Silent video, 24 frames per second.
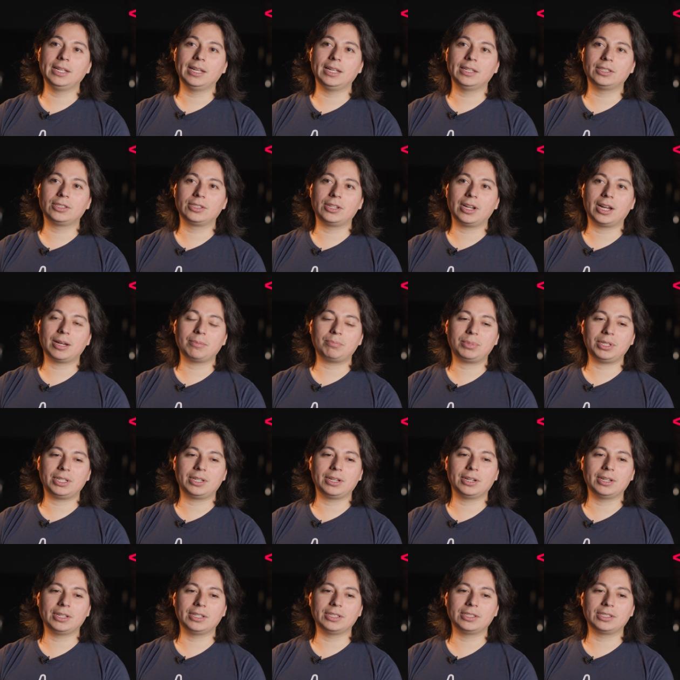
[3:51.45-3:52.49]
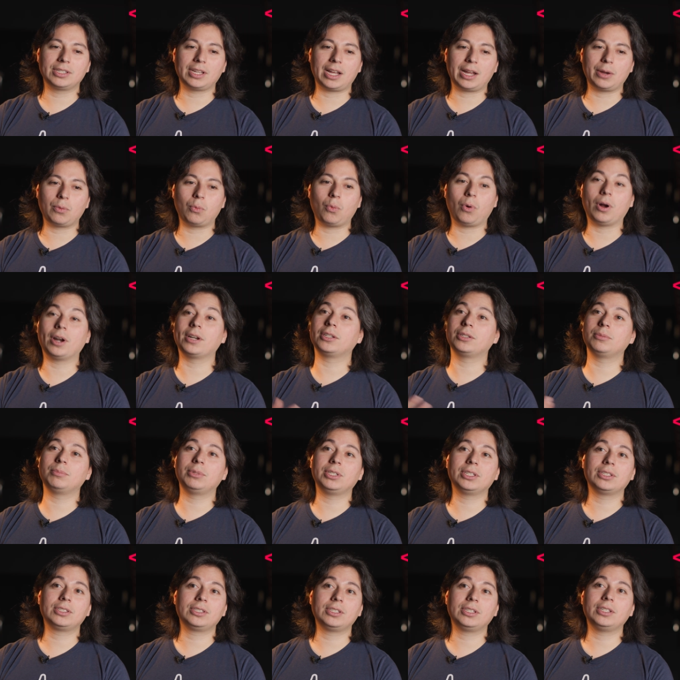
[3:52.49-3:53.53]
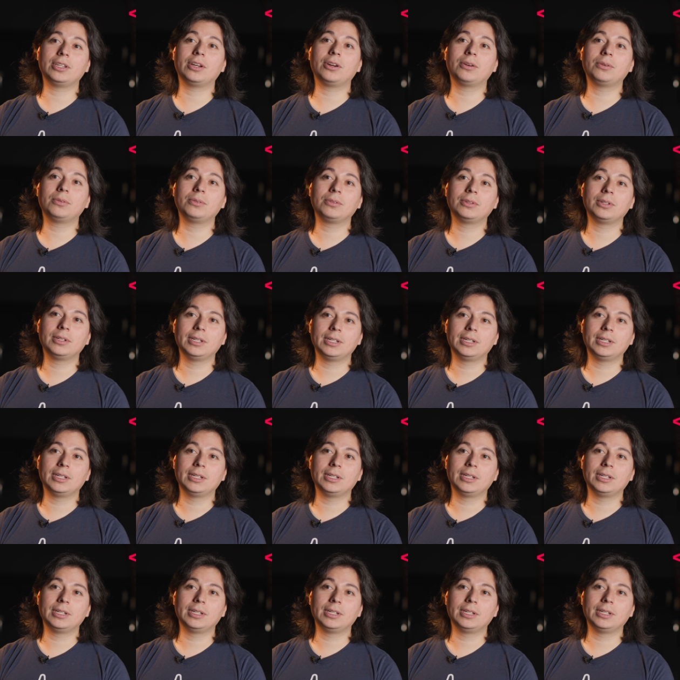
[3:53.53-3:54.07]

It's not because I wanted to be a CEO,